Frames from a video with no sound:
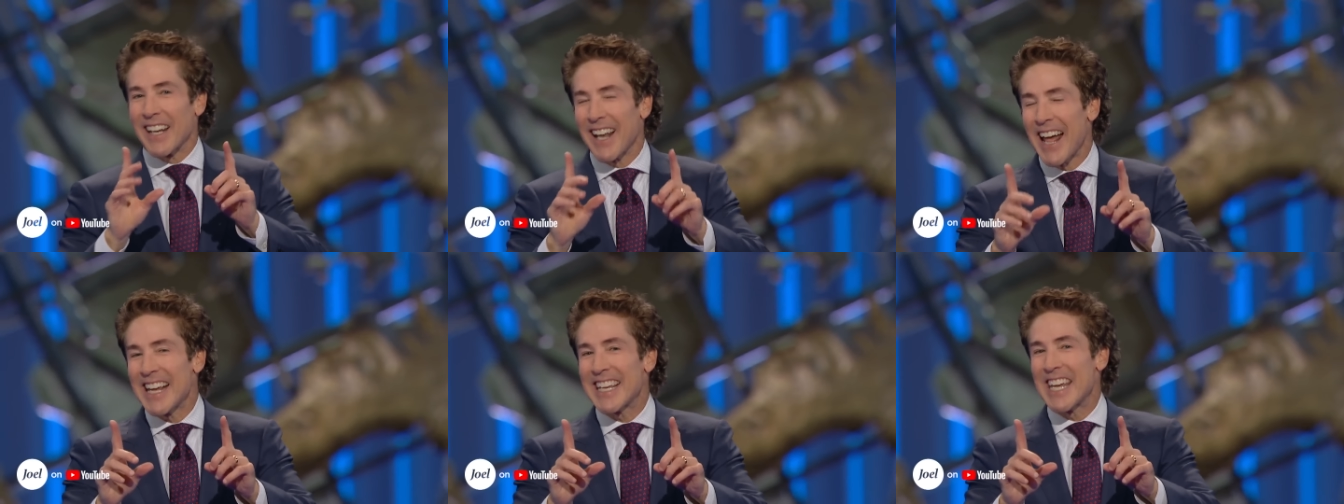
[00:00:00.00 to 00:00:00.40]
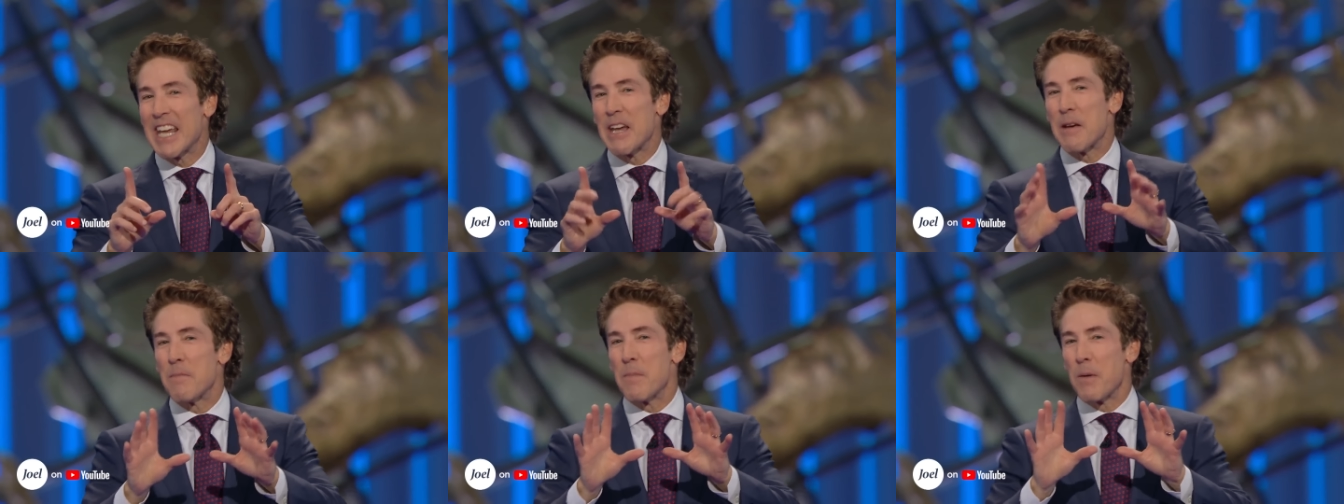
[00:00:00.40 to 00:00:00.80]
Like
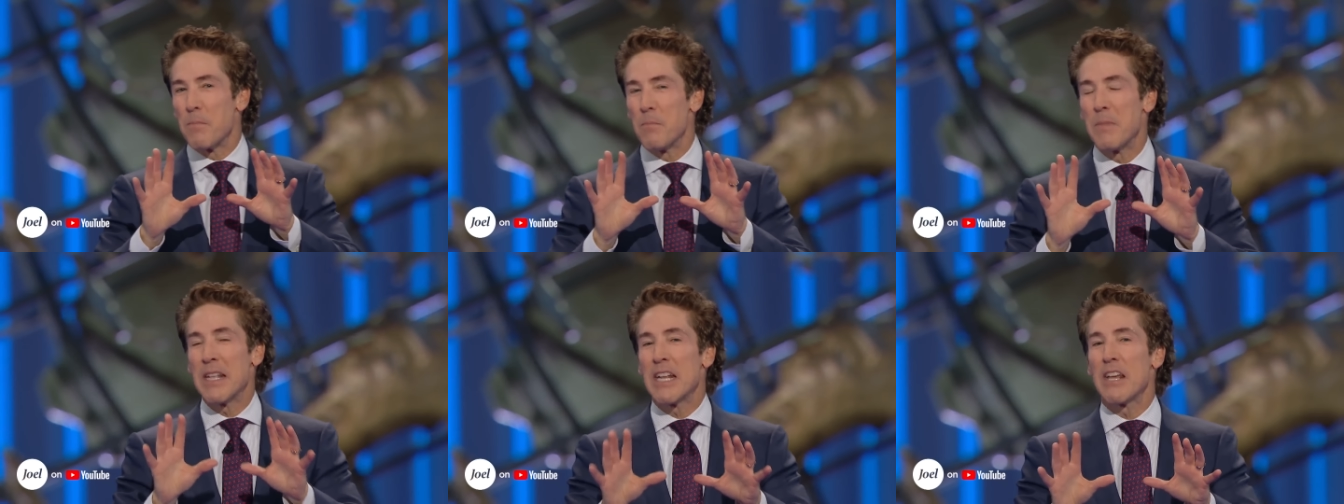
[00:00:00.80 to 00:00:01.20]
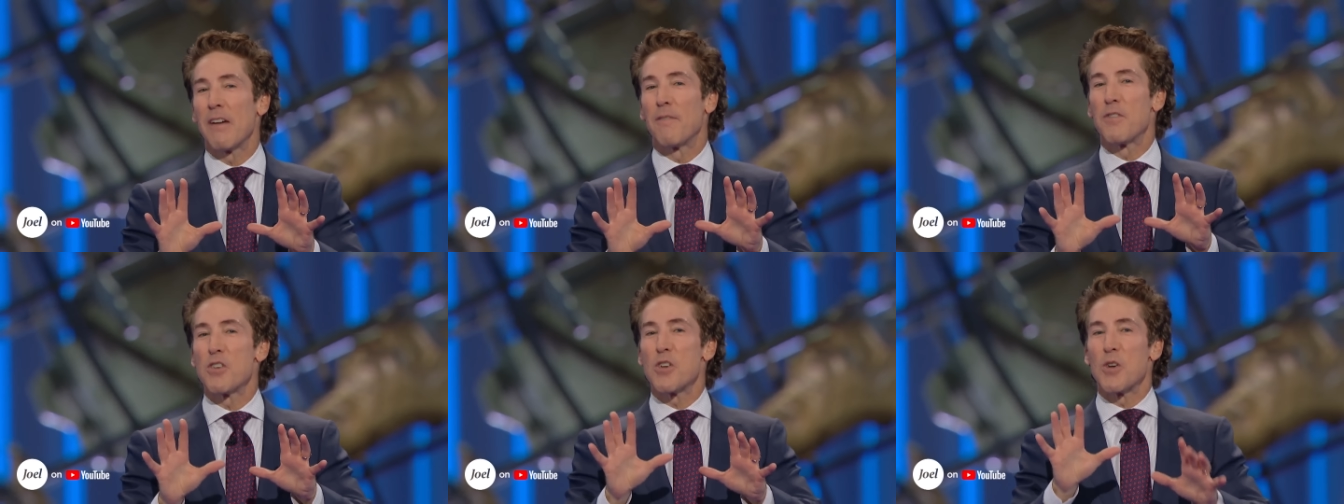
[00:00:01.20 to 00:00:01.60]
him, many
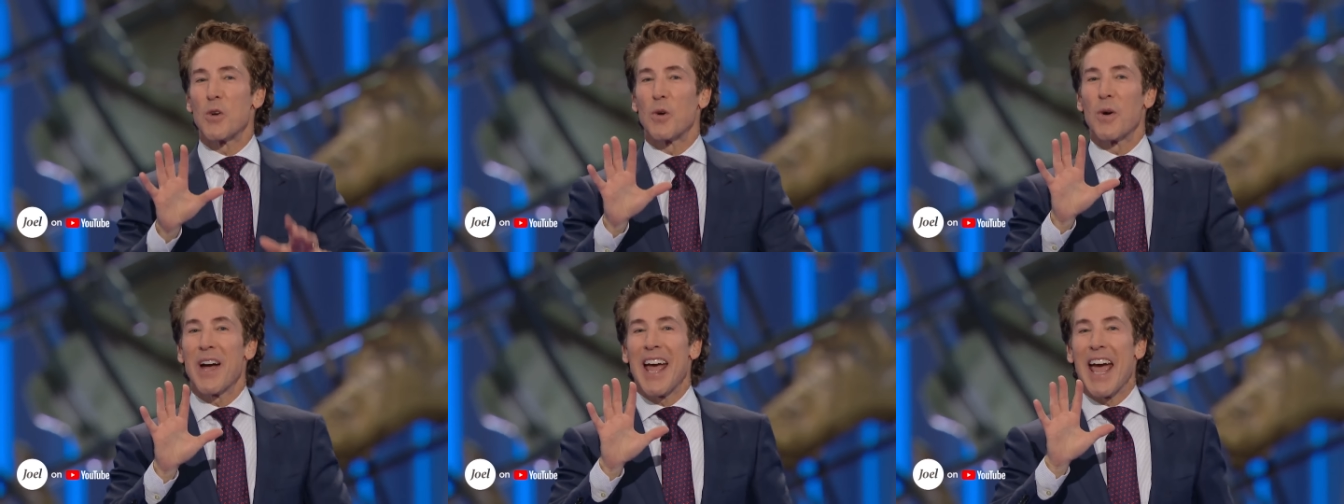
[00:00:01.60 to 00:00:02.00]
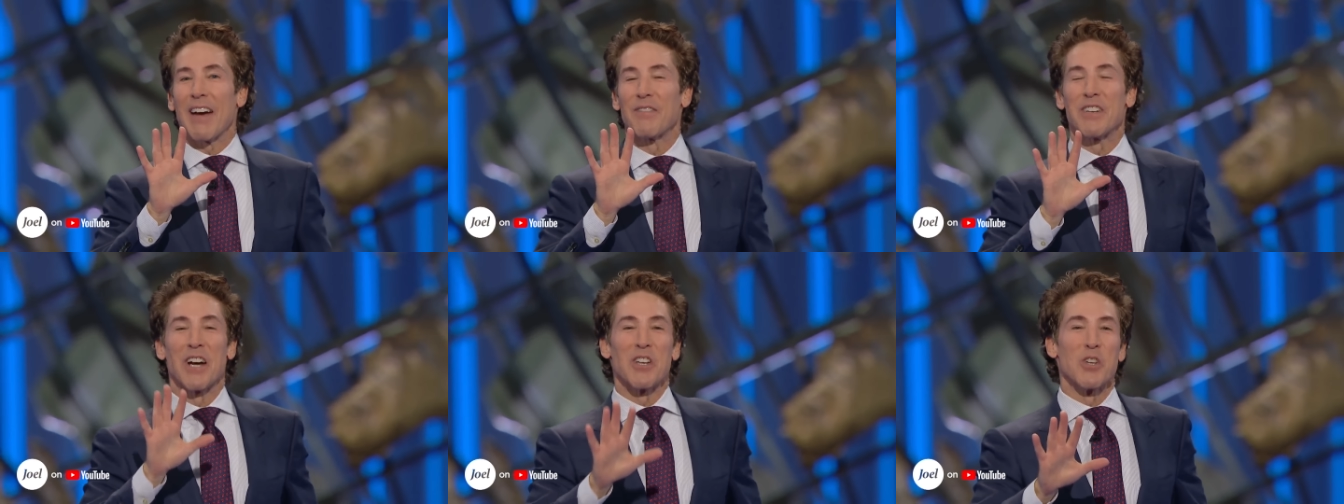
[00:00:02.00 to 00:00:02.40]
of you
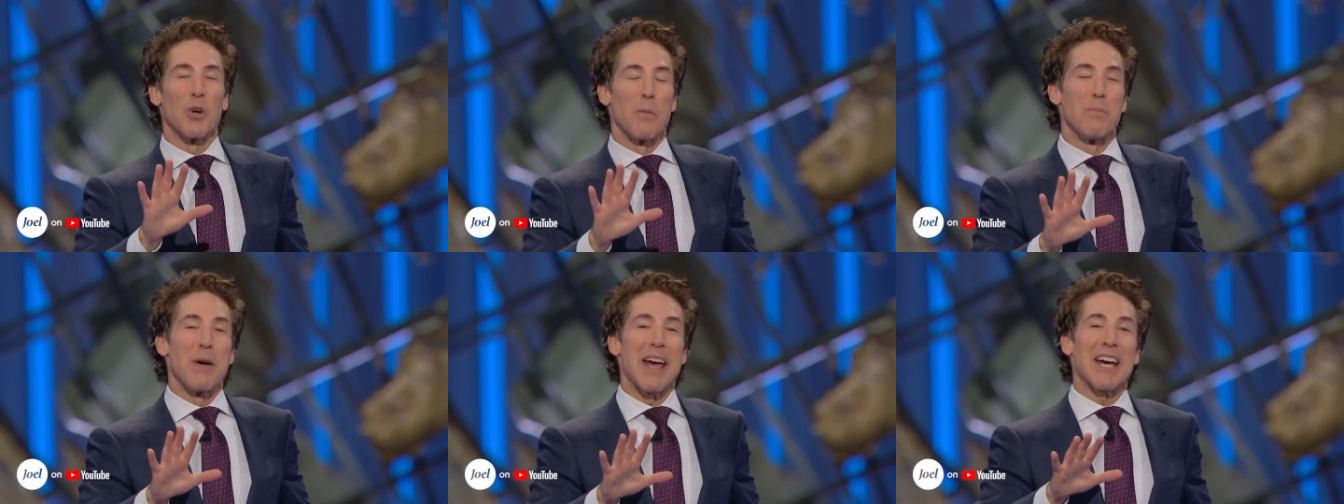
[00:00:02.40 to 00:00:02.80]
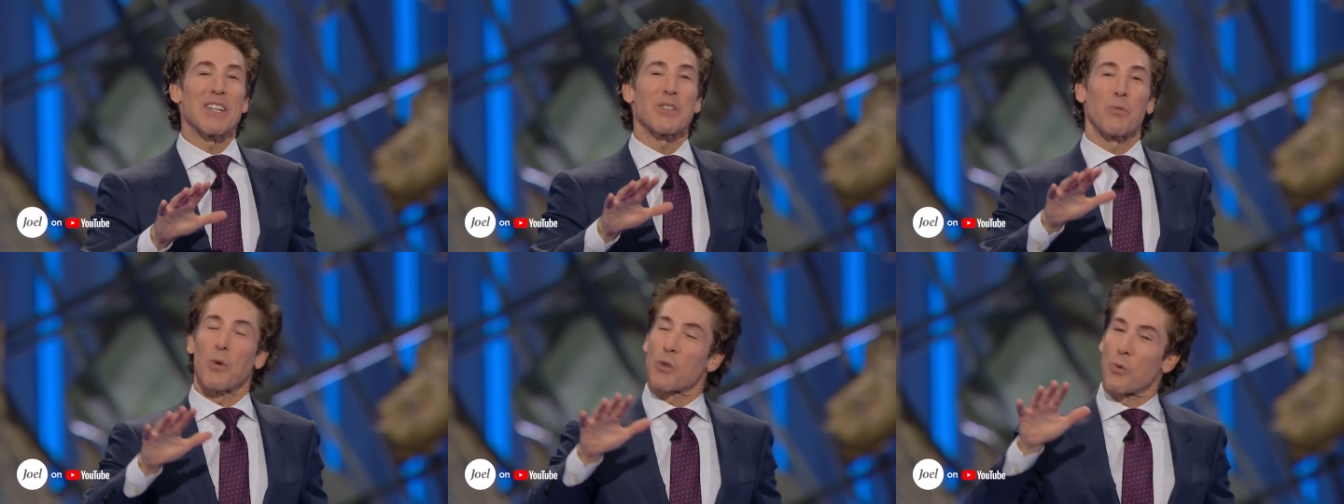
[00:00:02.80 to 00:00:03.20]
have done your
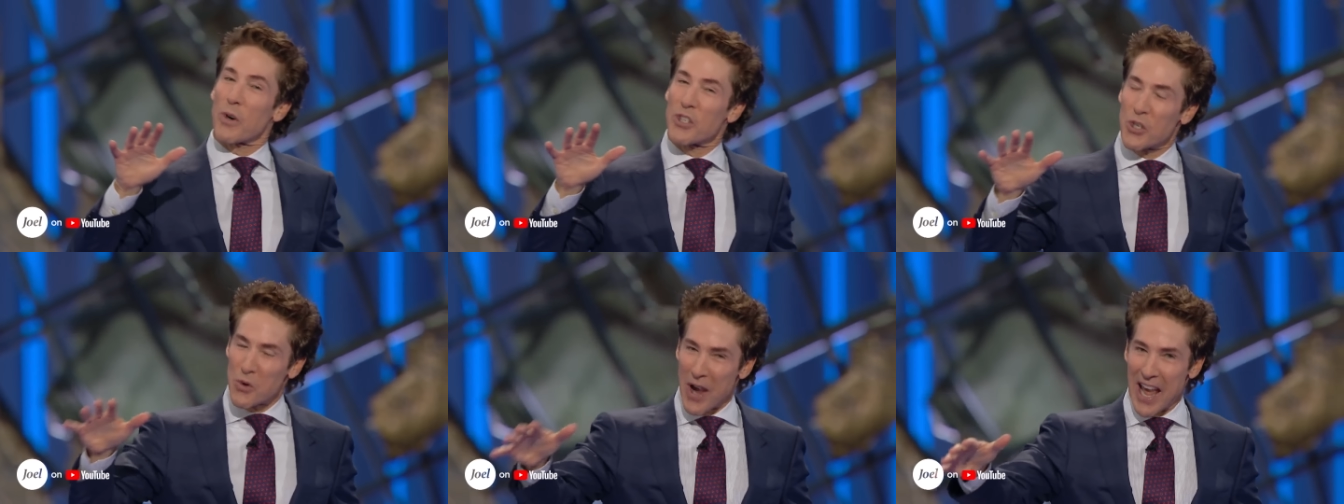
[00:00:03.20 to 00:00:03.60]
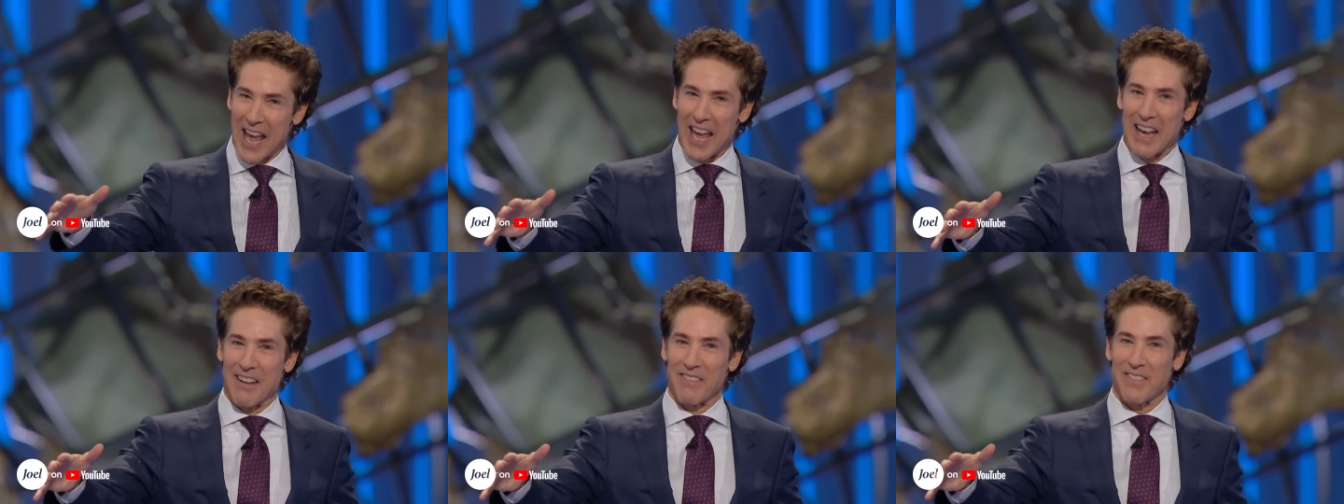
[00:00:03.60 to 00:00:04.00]
best with what you
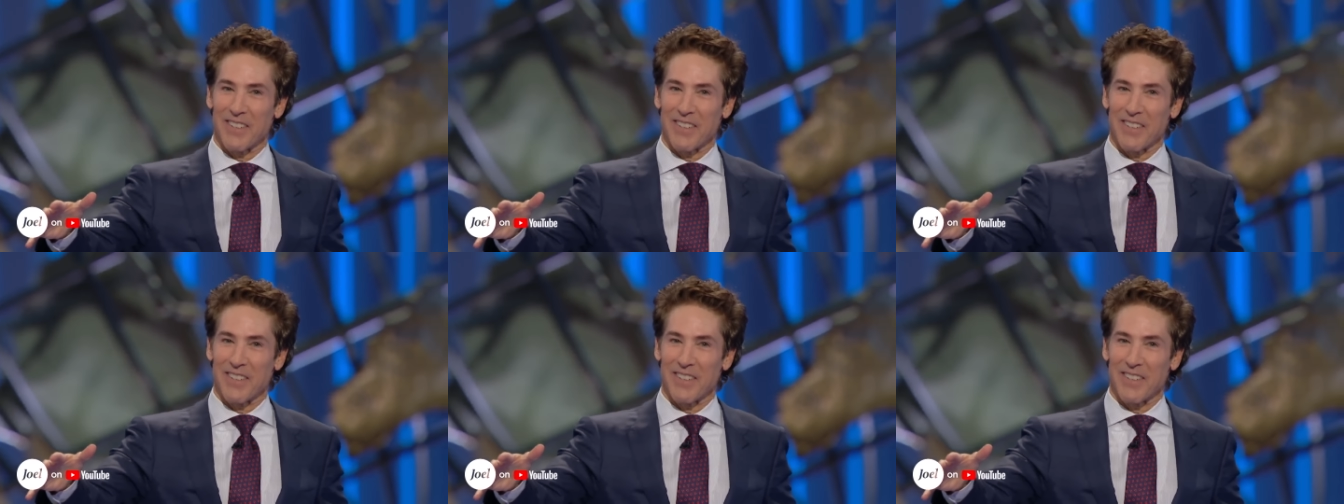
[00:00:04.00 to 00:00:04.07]
have.